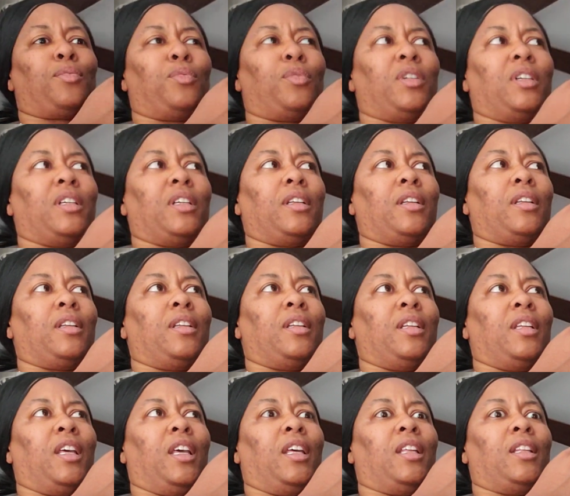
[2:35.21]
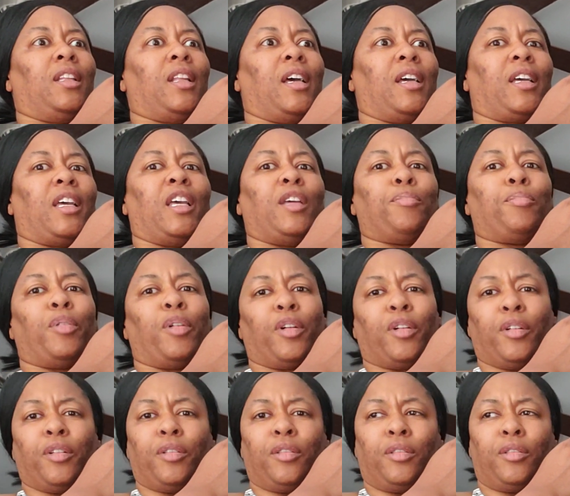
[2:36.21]
one in like a
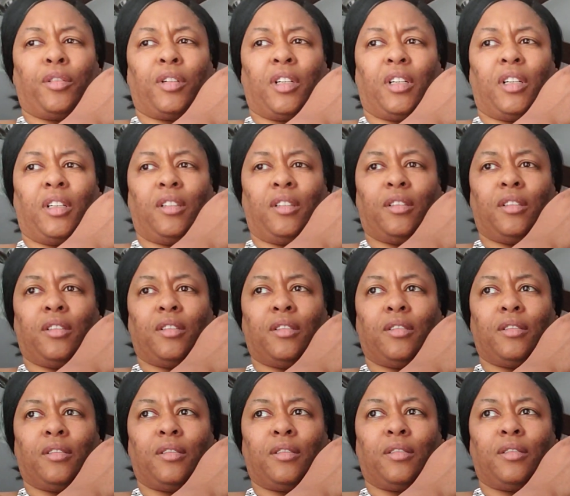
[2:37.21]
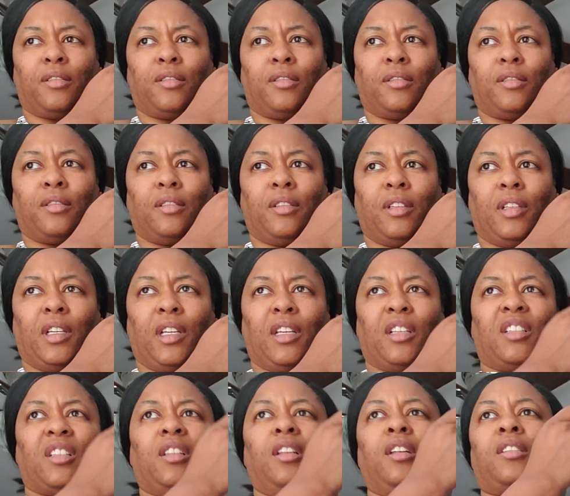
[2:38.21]
pearl color.
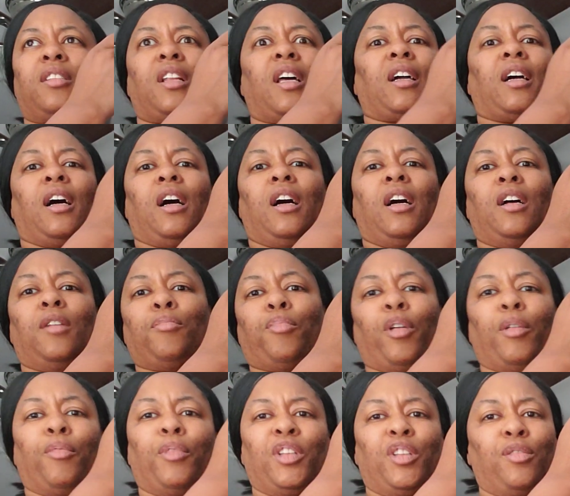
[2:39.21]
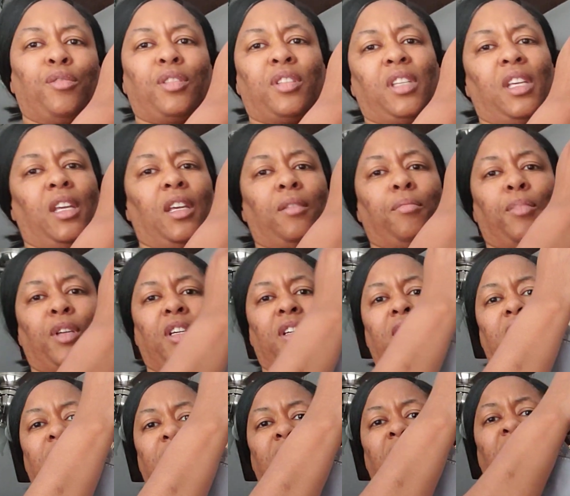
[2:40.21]
It looks like an ombre when you see it
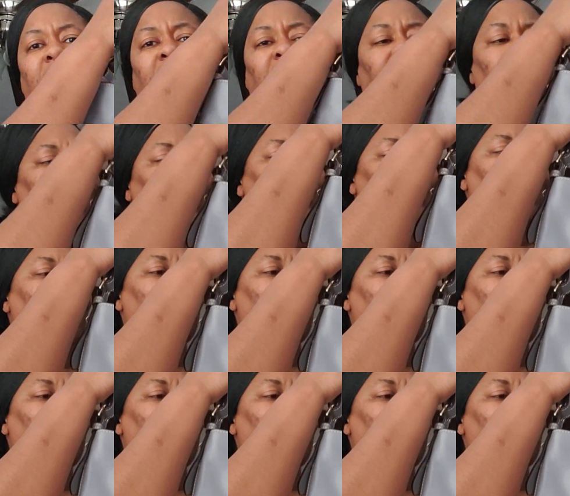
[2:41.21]
because it's